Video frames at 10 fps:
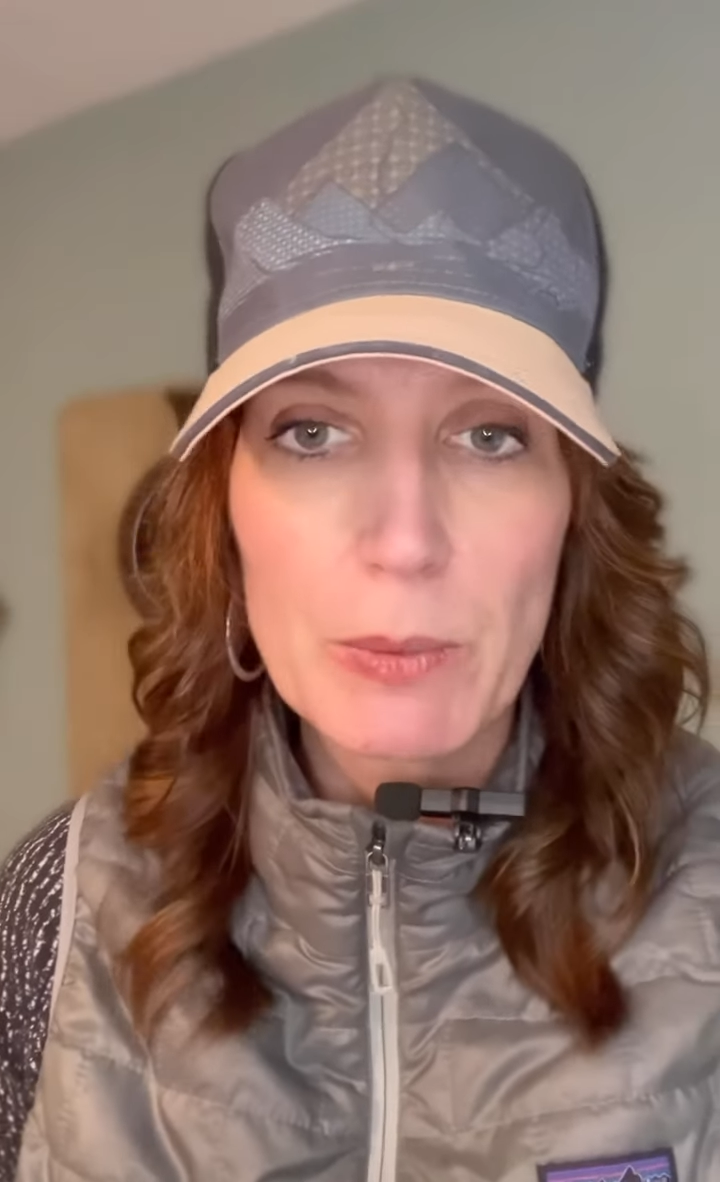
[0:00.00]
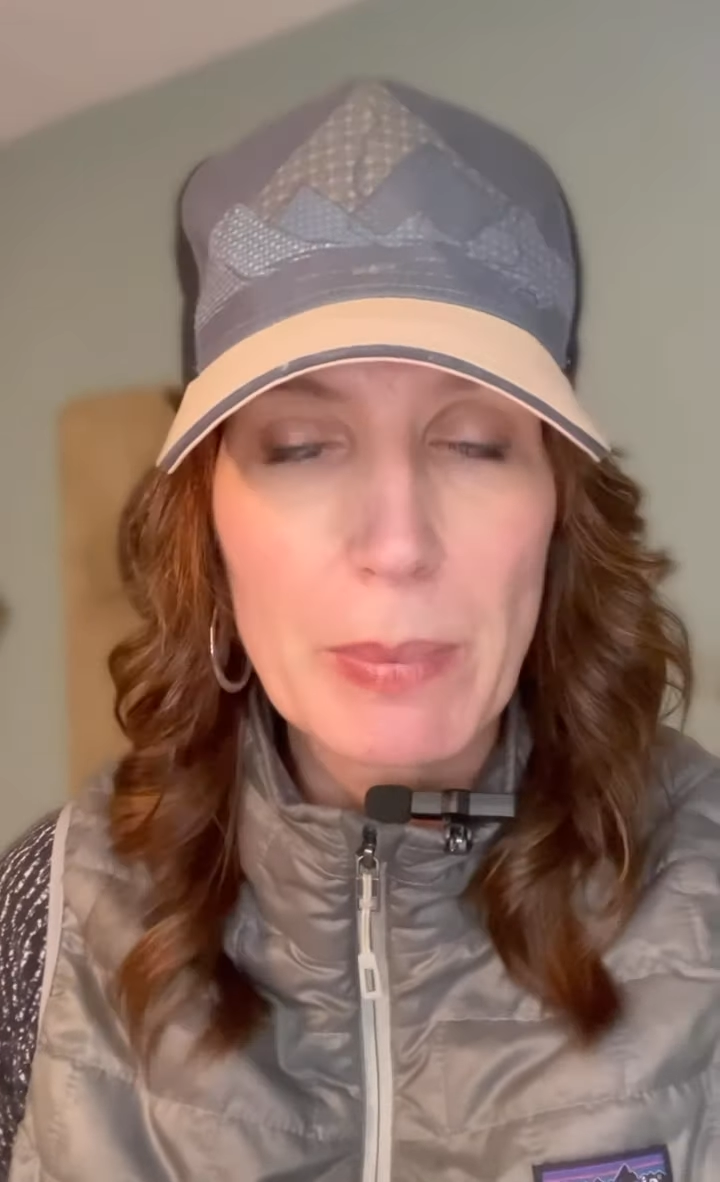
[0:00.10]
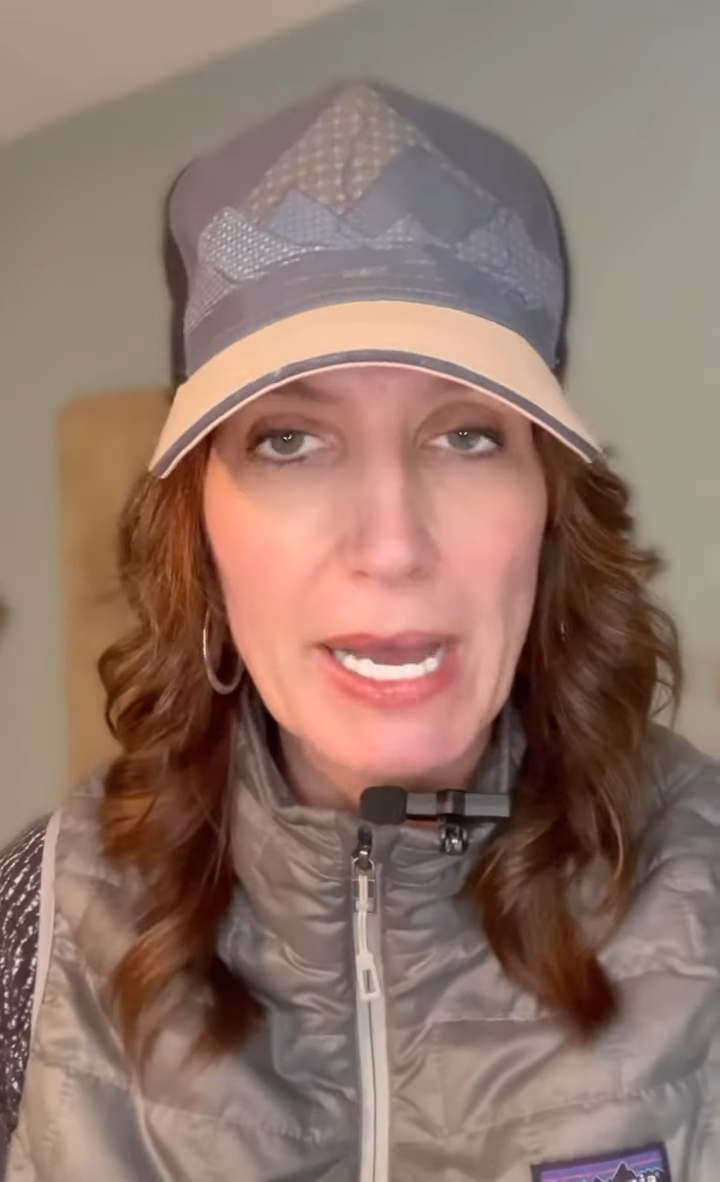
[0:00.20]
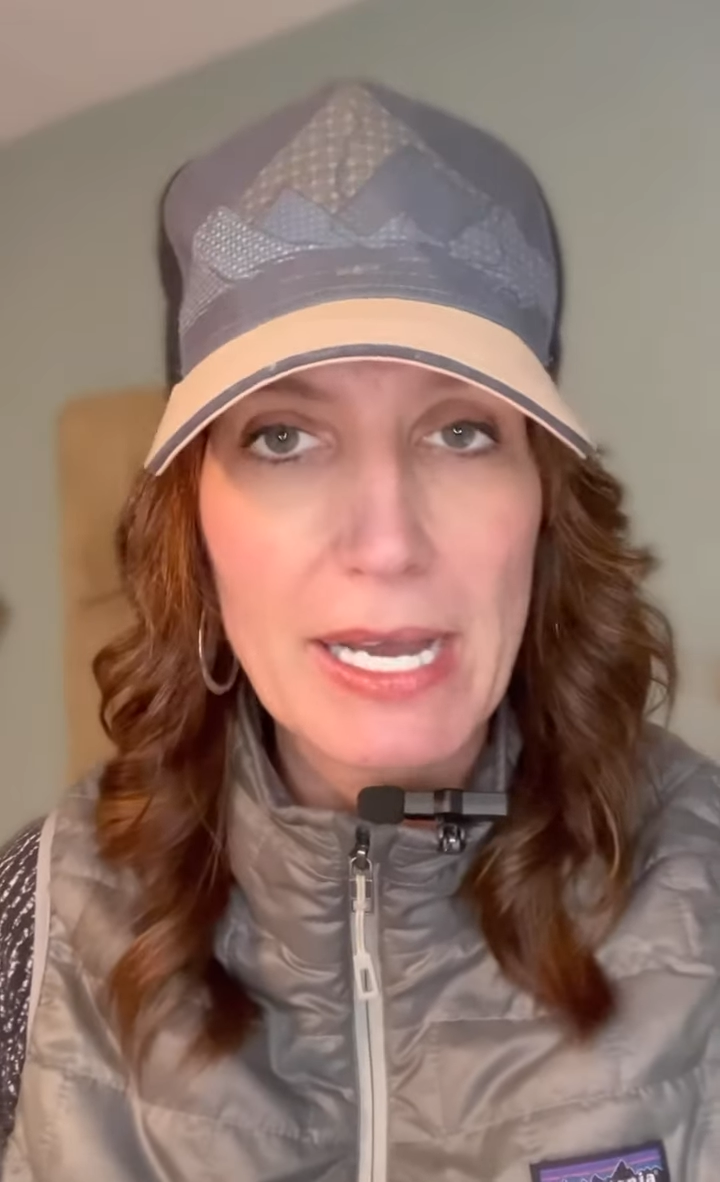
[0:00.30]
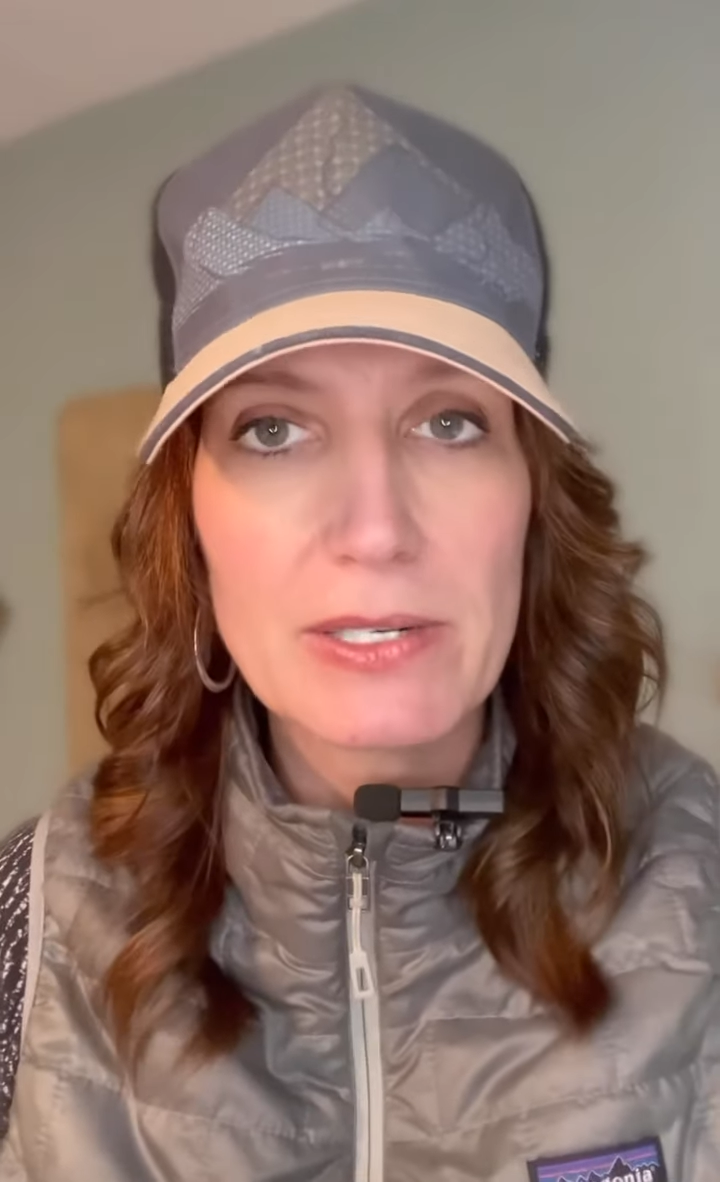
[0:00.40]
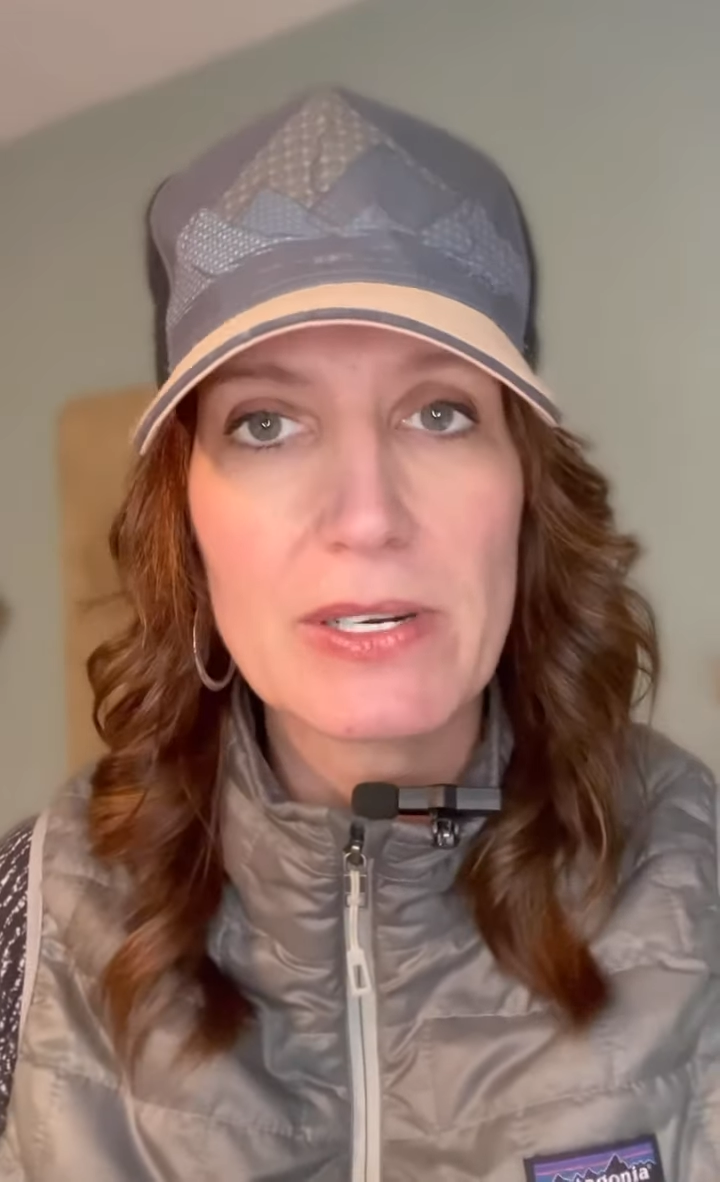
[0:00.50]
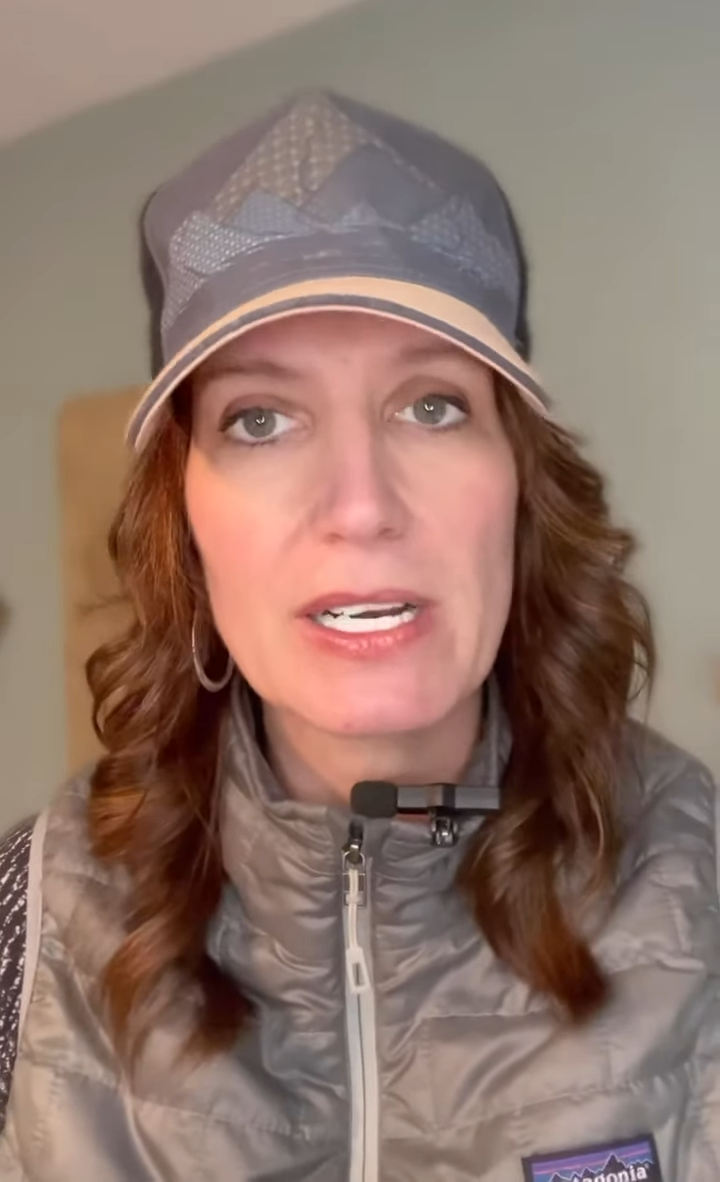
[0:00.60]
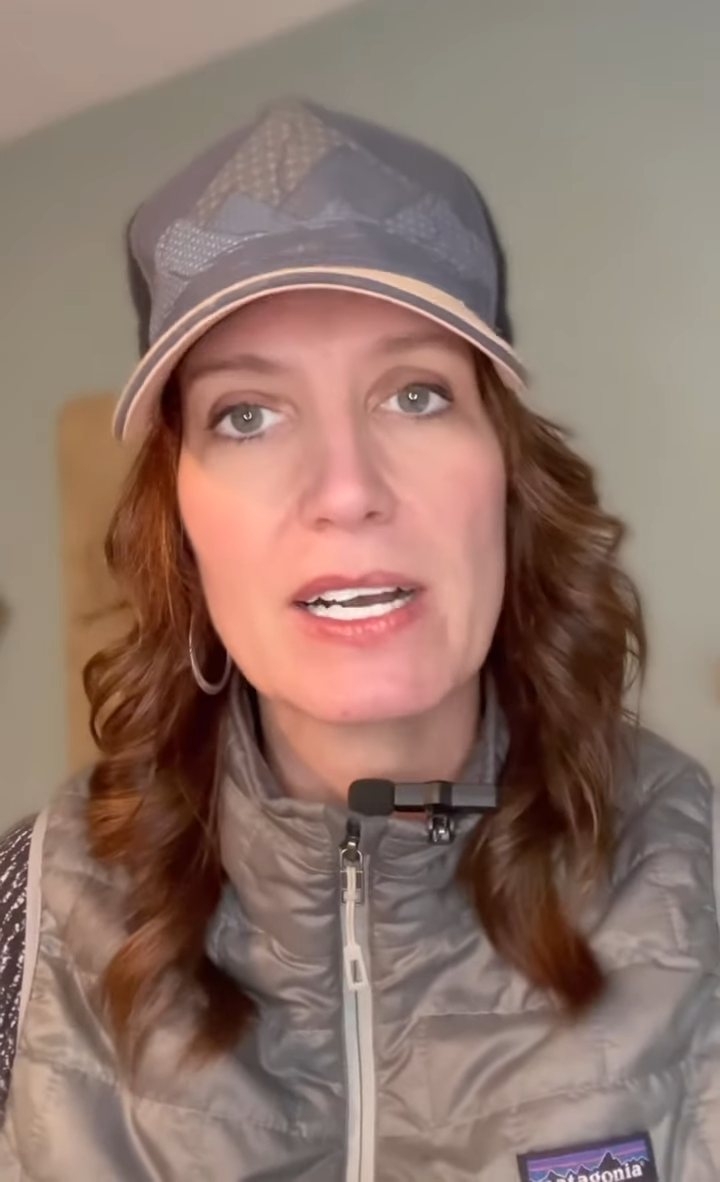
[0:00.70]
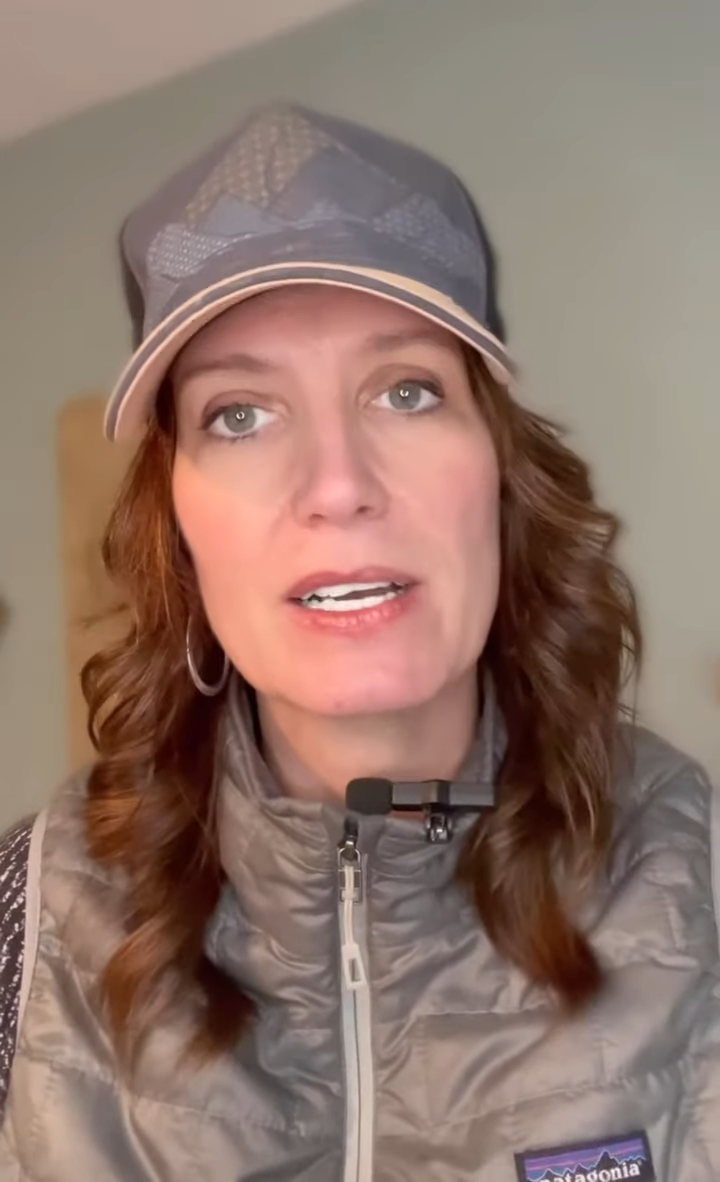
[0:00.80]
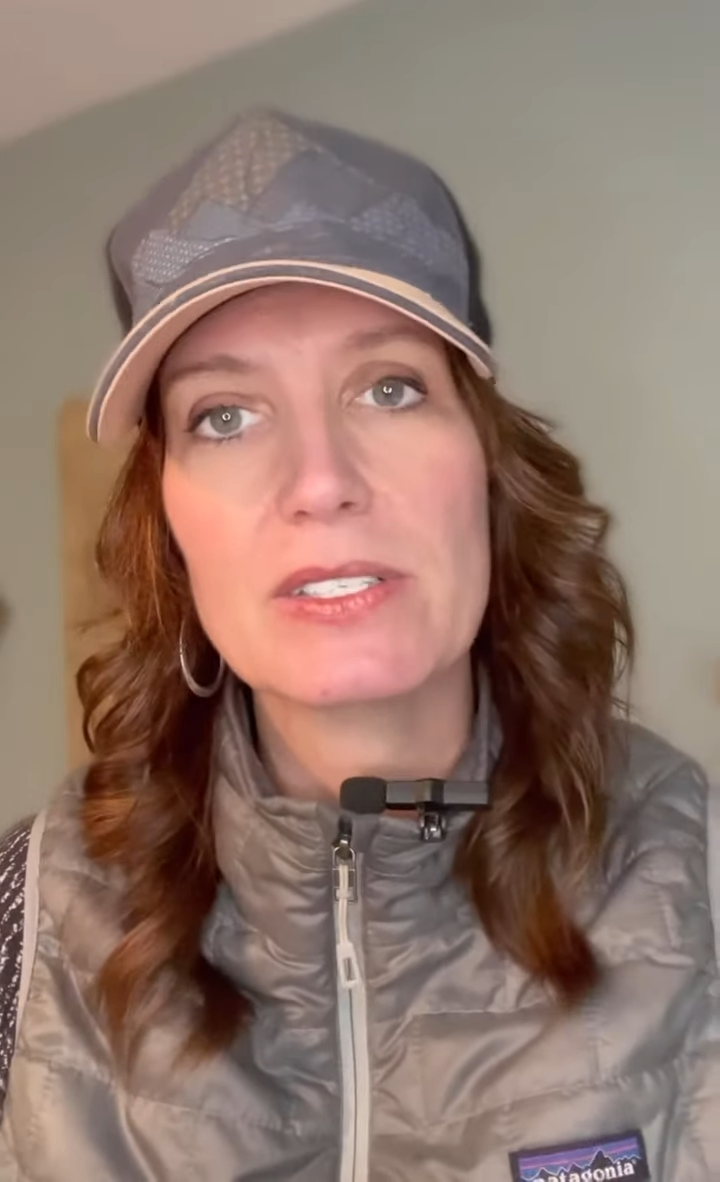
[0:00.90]

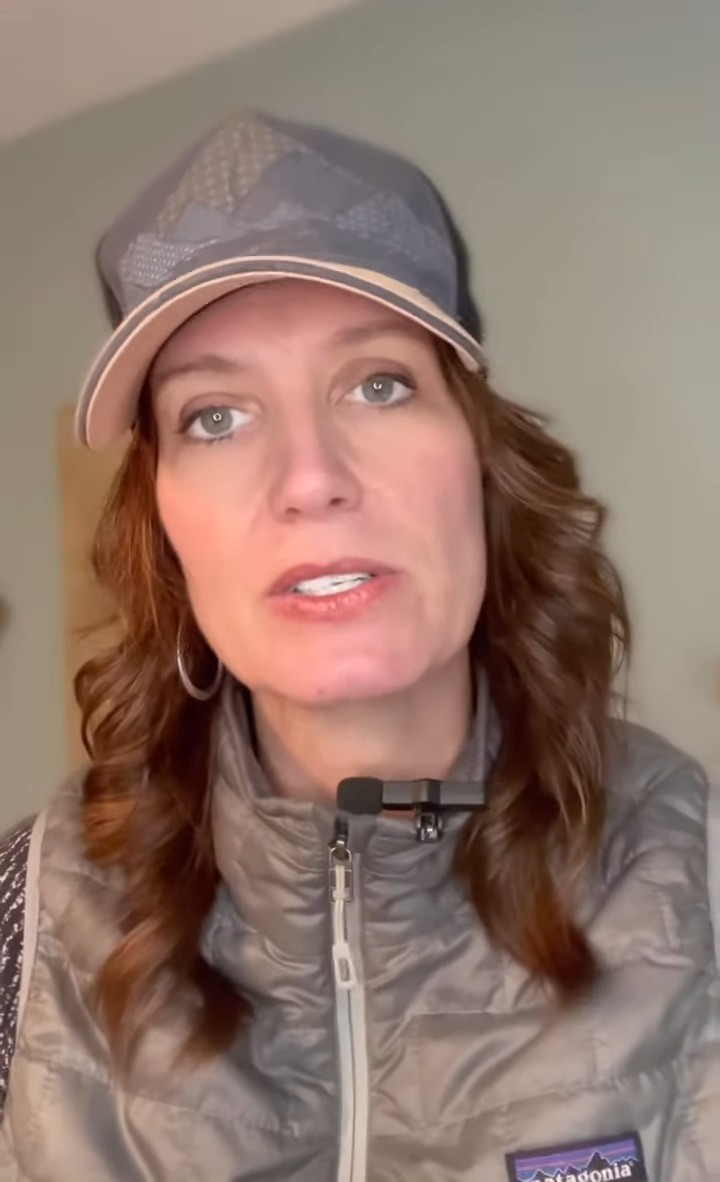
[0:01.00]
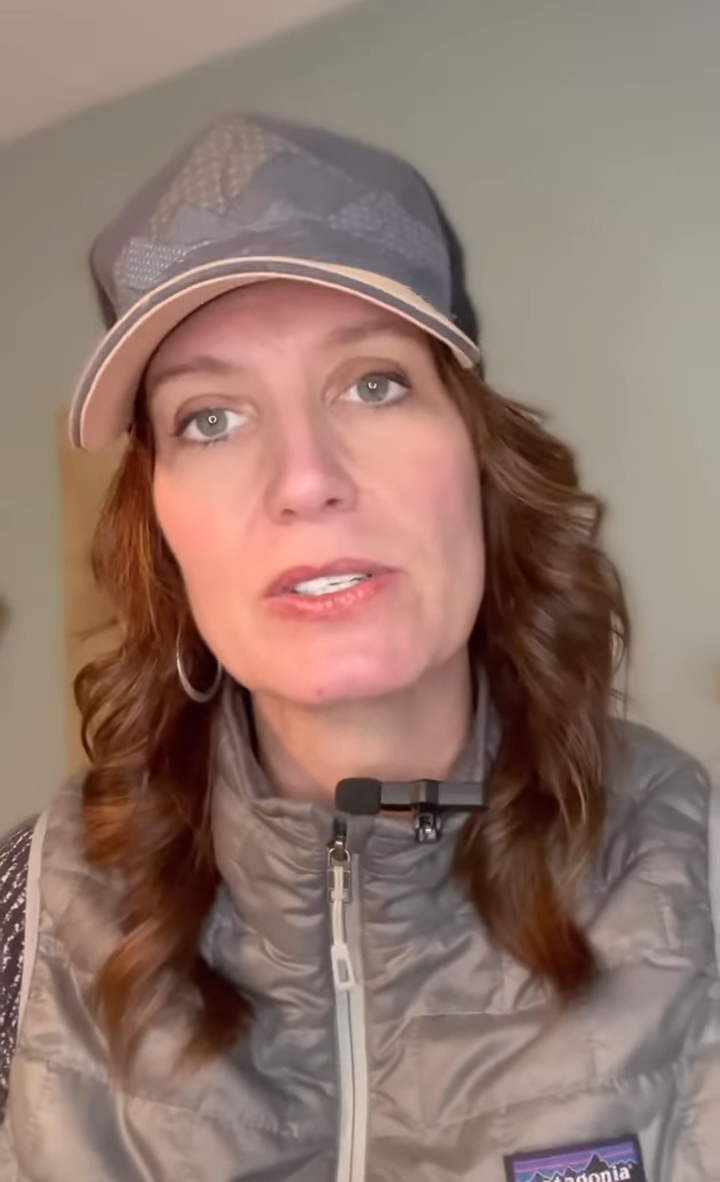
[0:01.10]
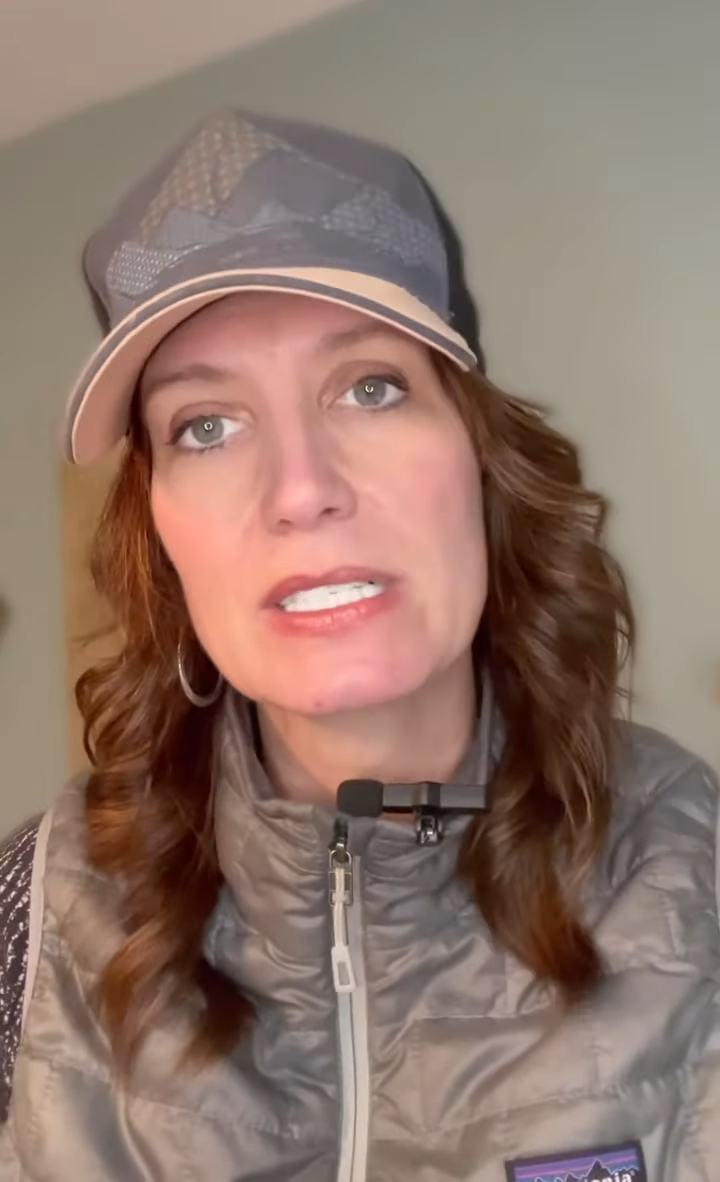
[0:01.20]
background and her